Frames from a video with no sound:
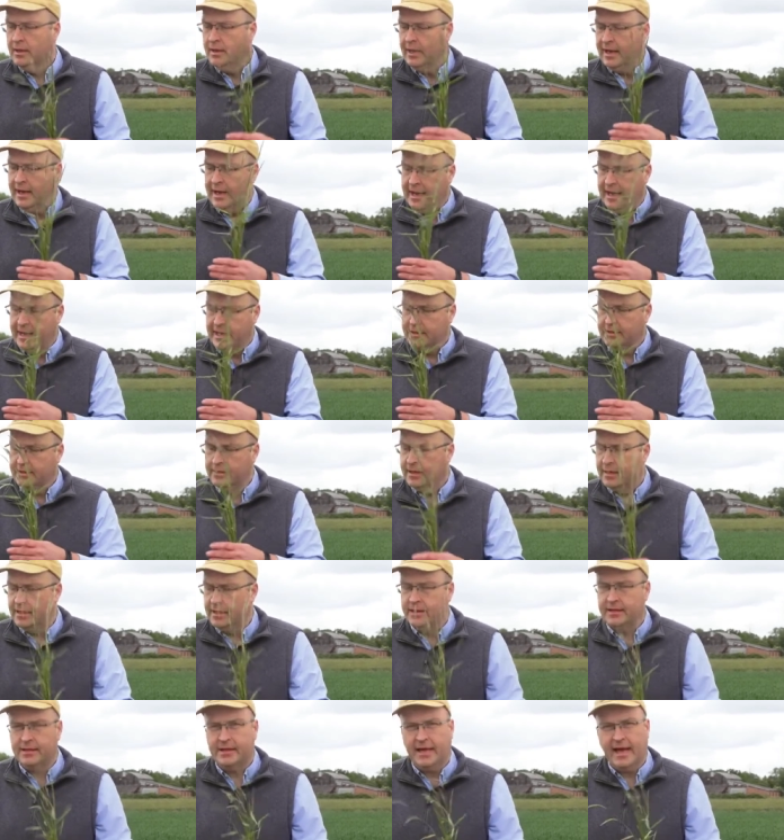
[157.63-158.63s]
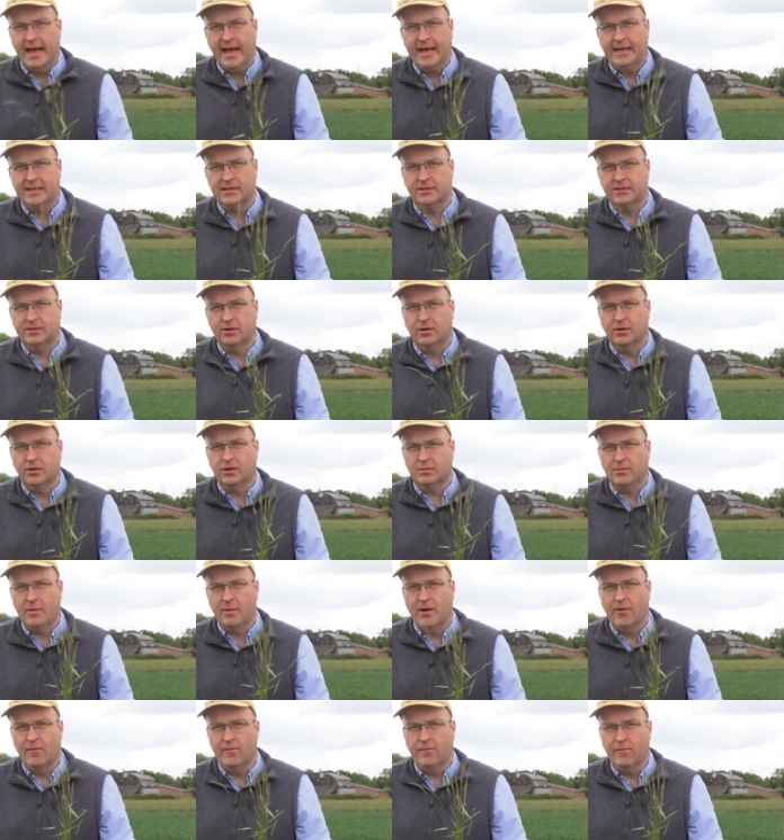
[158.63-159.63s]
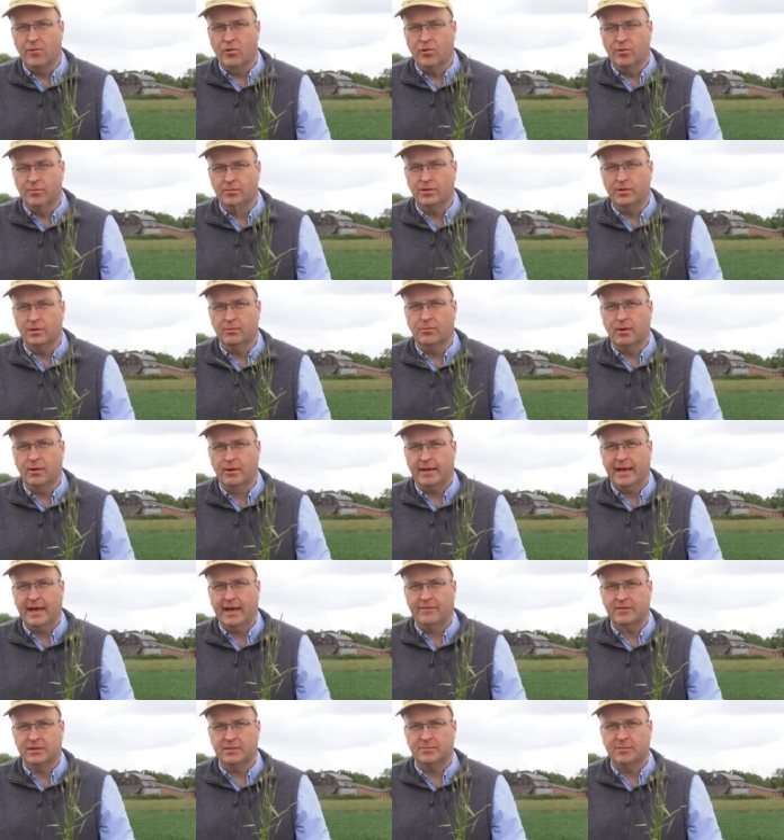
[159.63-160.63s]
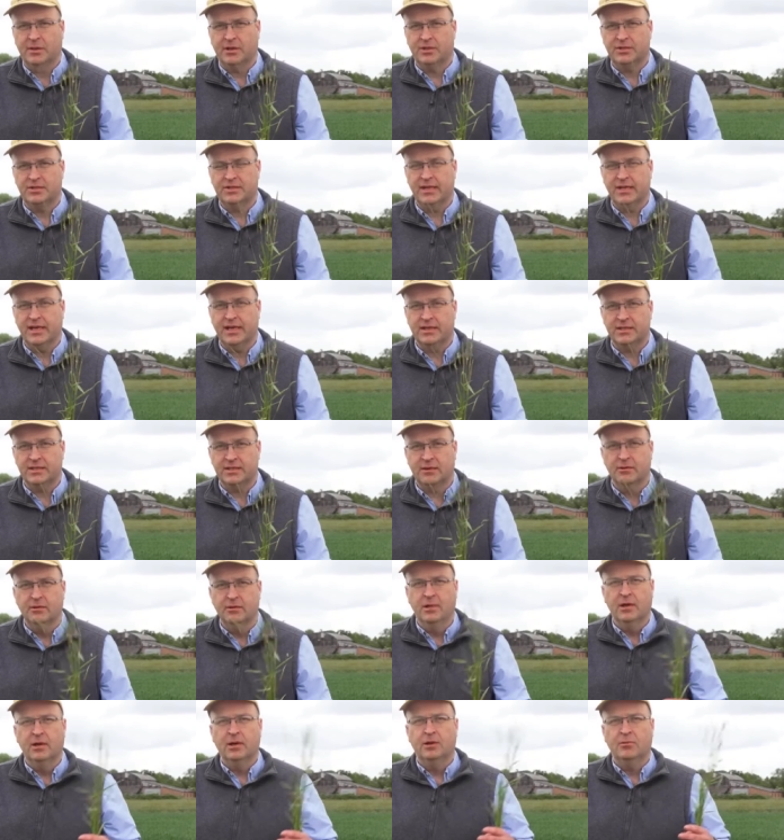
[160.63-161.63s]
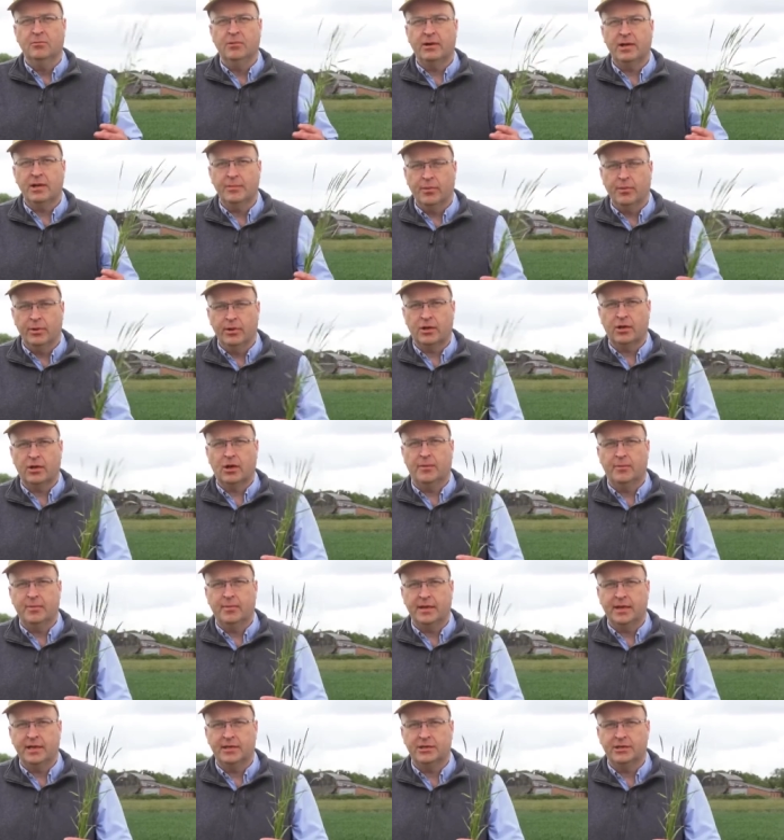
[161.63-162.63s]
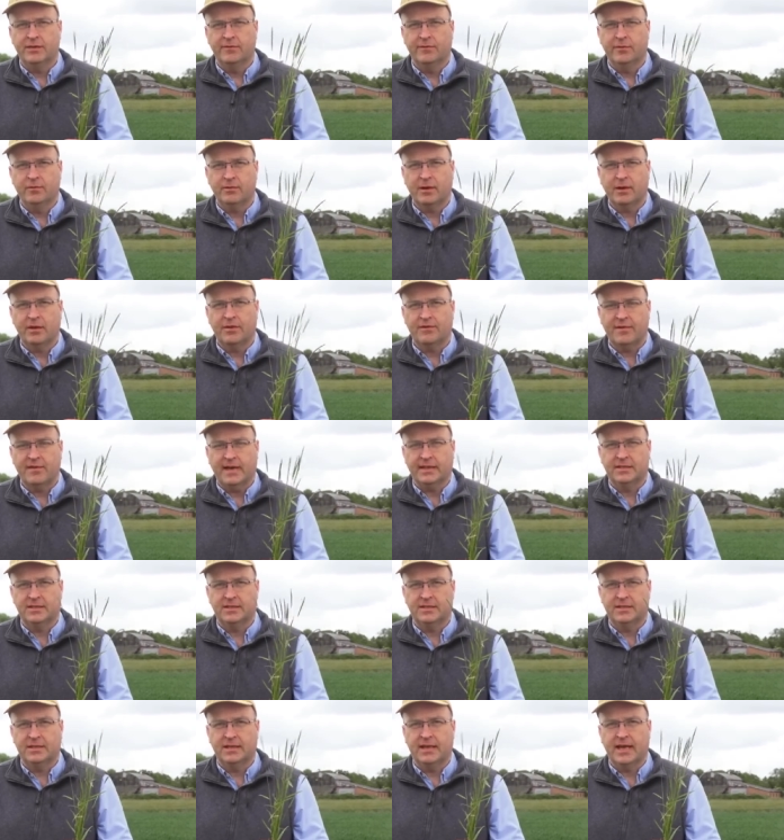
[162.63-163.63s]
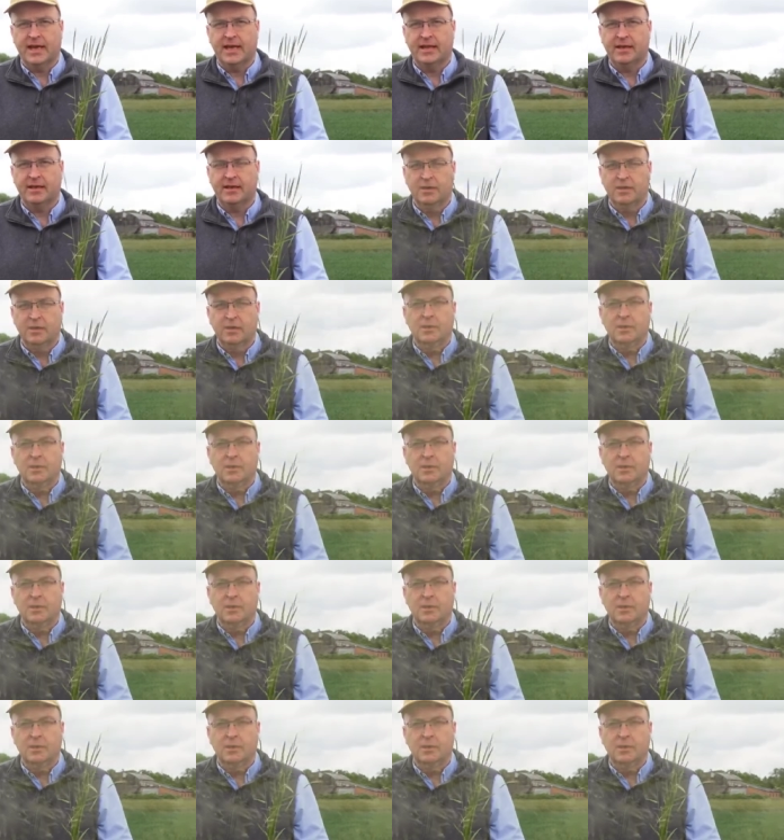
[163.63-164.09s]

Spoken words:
and the heads are not as well formed and won't have as much seed. So when you put the combination of all those factors together,